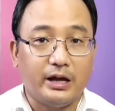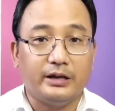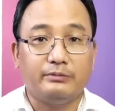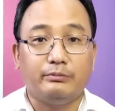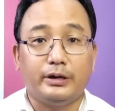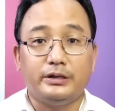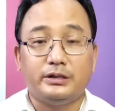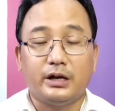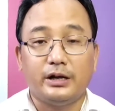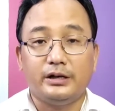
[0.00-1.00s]
and my
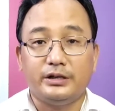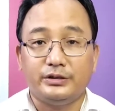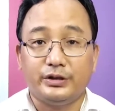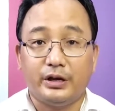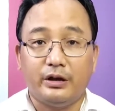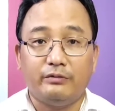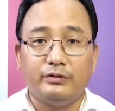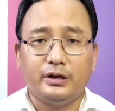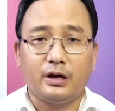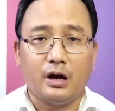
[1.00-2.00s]
child is
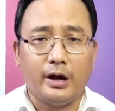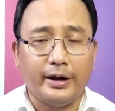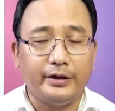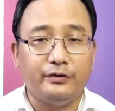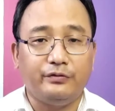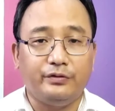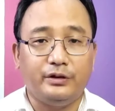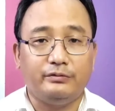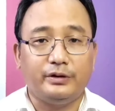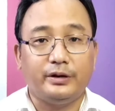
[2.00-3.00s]
having high
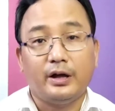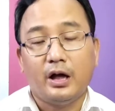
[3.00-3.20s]
fever.